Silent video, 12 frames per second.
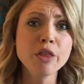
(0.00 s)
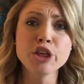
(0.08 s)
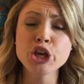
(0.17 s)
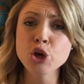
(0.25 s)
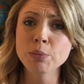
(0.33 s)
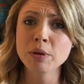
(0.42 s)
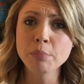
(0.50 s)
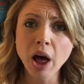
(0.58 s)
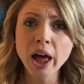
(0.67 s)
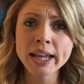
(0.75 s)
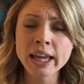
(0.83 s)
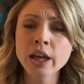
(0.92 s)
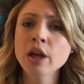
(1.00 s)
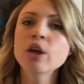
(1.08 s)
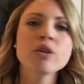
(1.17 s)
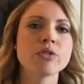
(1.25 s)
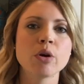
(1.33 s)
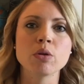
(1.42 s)
the human body.
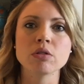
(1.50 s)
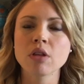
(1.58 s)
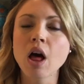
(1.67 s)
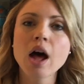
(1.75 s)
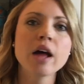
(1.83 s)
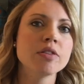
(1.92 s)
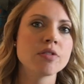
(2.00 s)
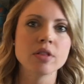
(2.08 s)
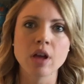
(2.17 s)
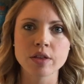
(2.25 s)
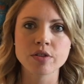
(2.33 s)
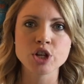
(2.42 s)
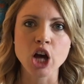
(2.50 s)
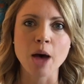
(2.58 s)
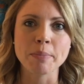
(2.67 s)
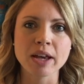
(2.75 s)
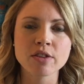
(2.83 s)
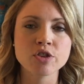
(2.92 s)
So lots and lots of
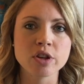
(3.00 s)
topics.